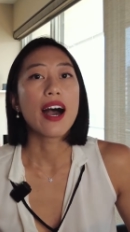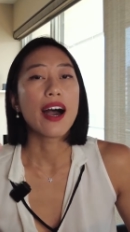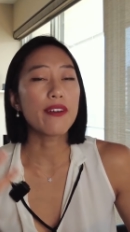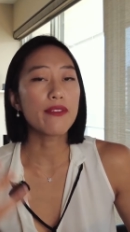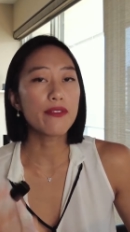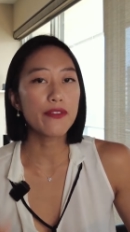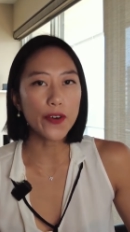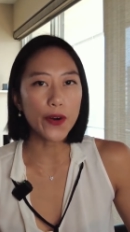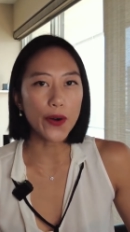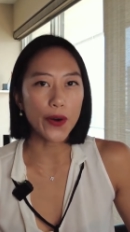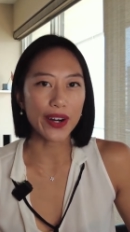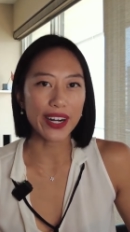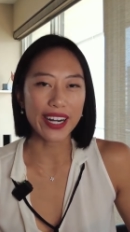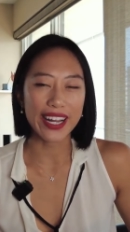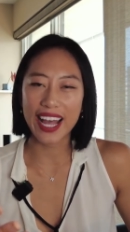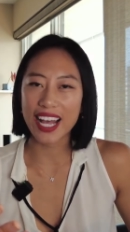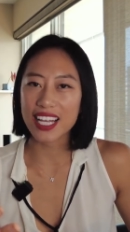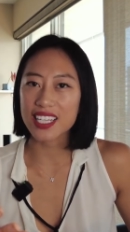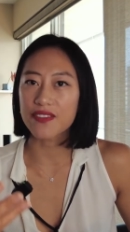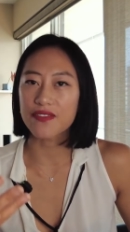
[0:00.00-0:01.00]
And 4,
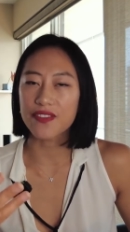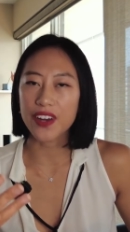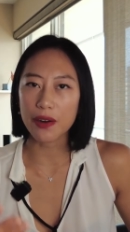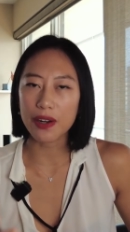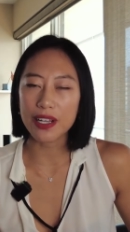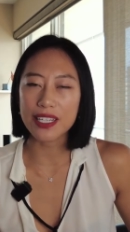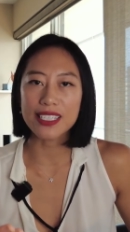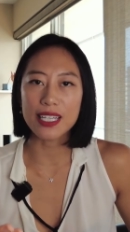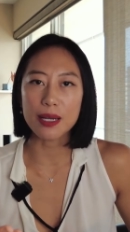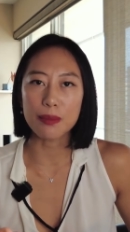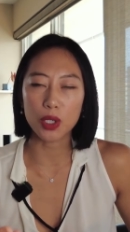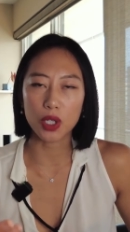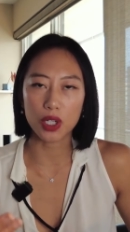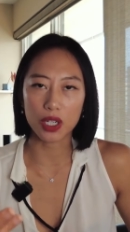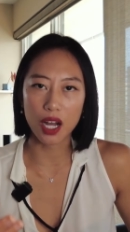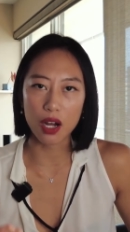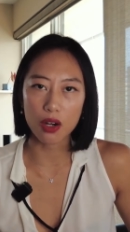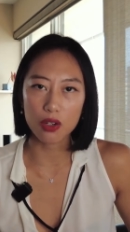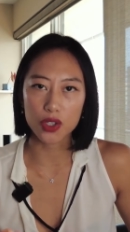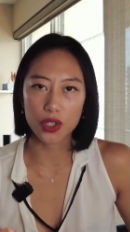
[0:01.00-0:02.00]
it has a very similar
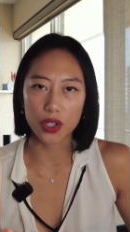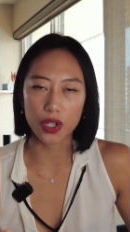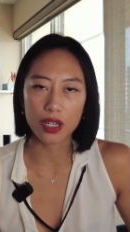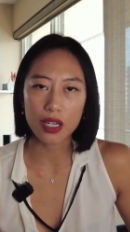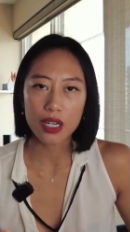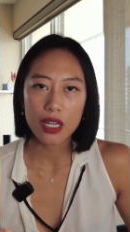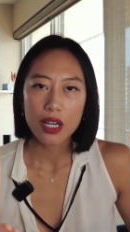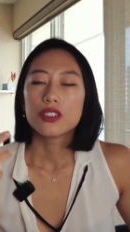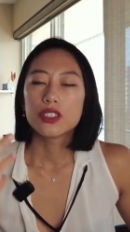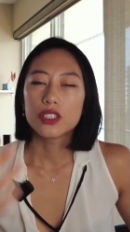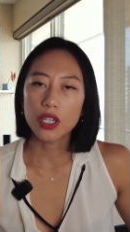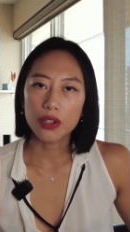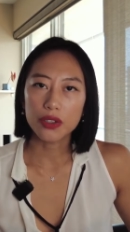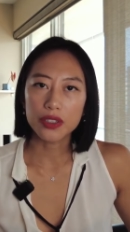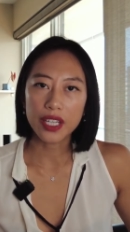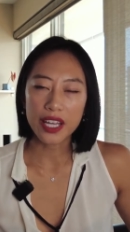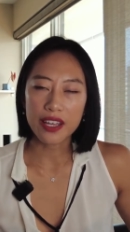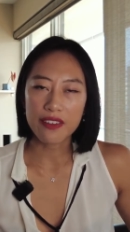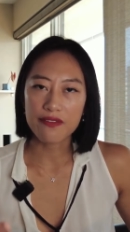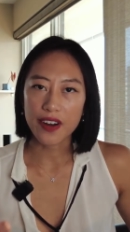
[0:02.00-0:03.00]
culture. So
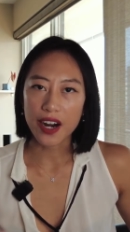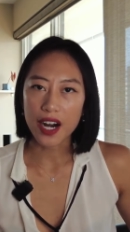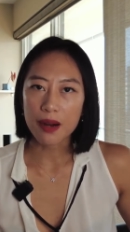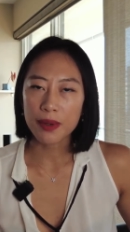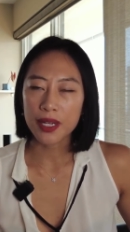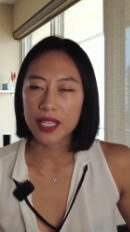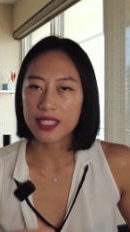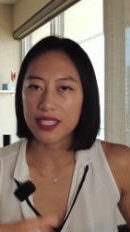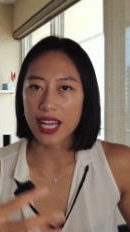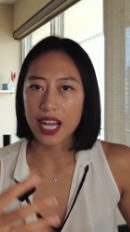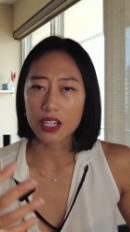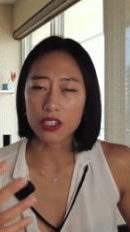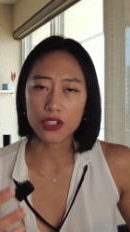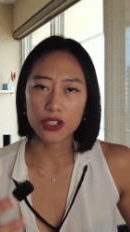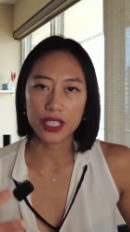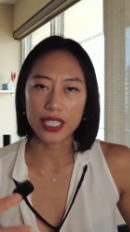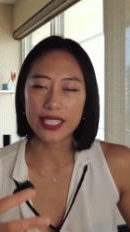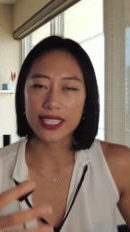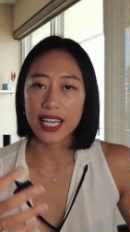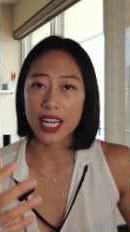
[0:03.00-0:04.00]
the environment is
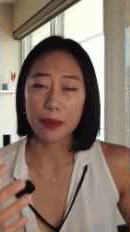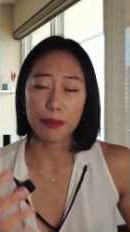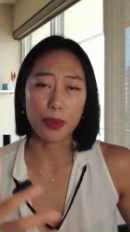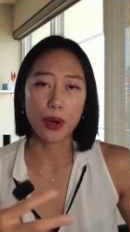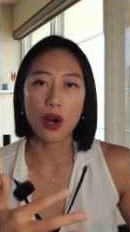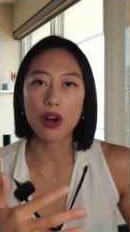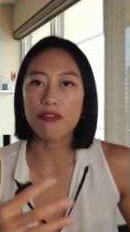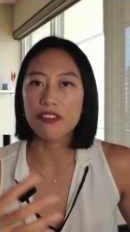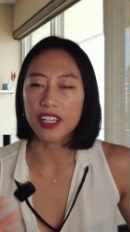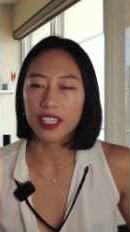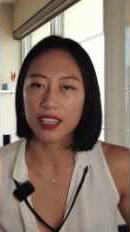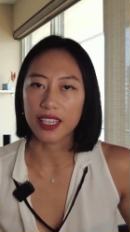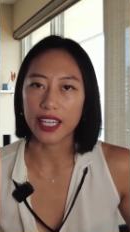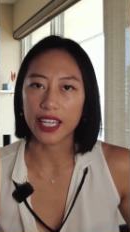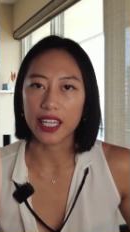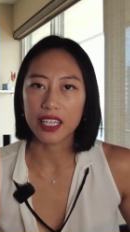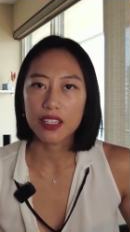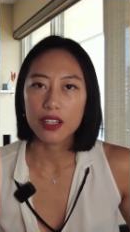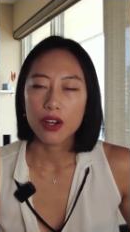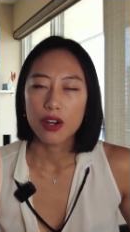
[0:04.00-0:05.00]
actually set up
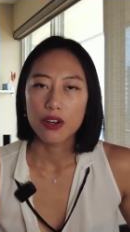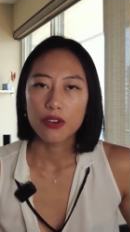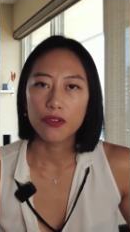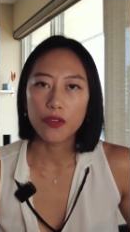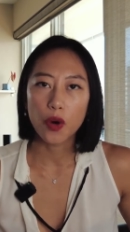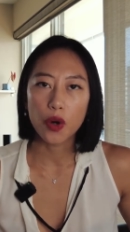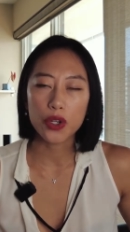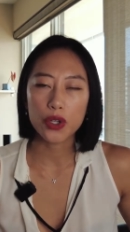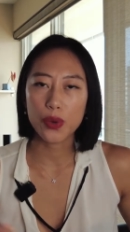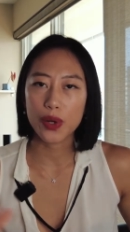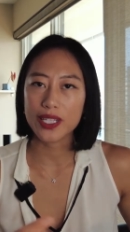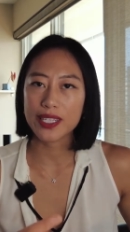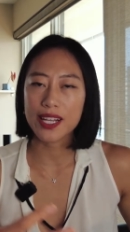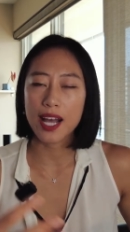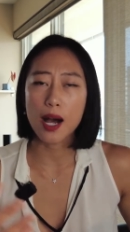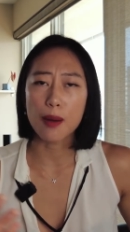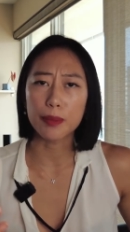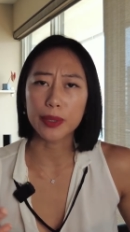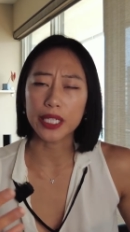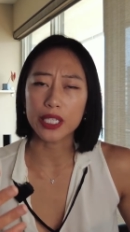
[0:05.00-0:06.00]
perfectly for US
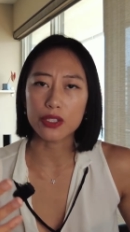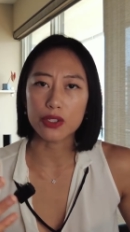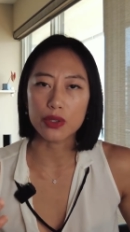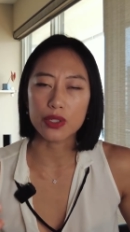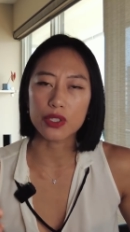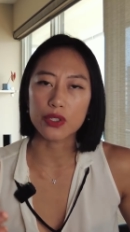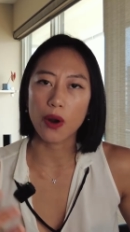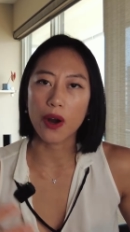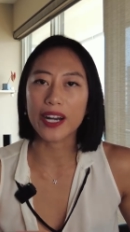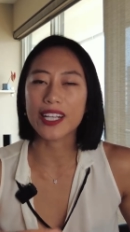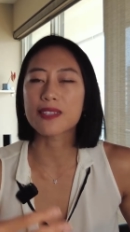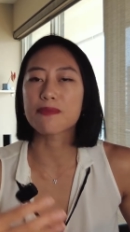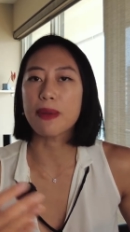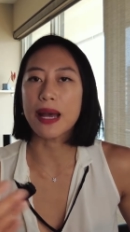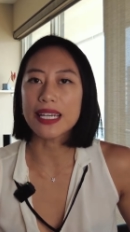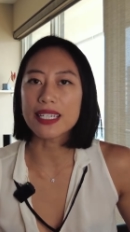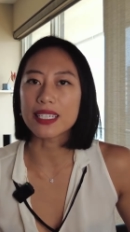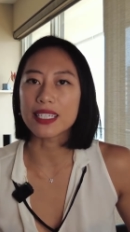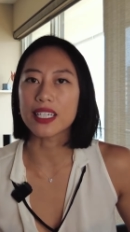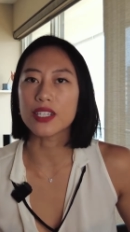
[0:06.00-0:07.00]
companies to start
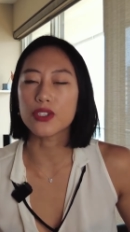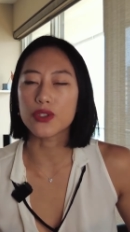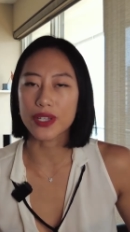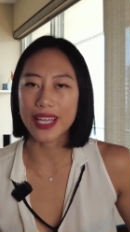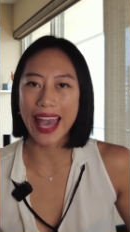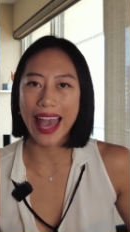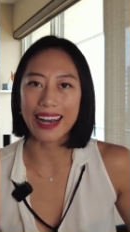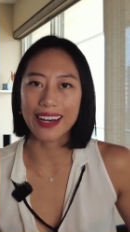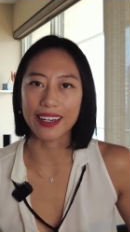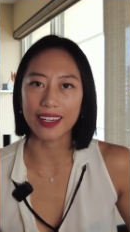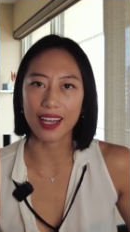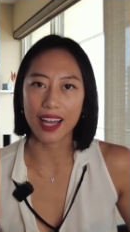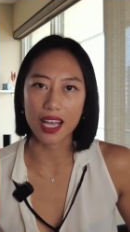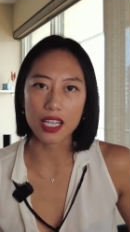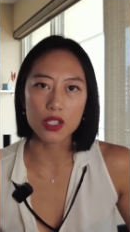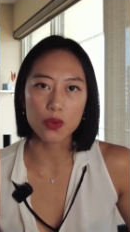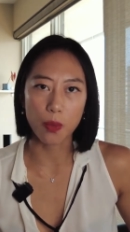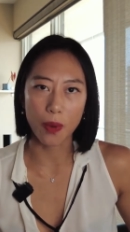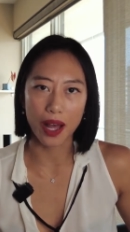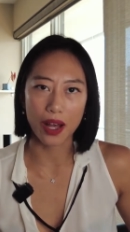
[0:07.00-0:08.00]
expanding into Canada
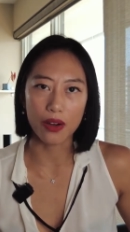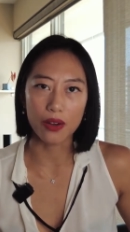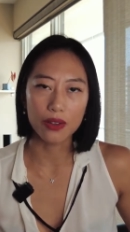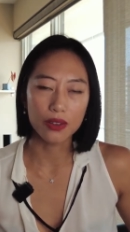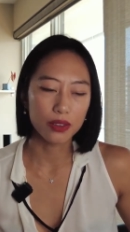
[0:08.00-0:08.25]
as well.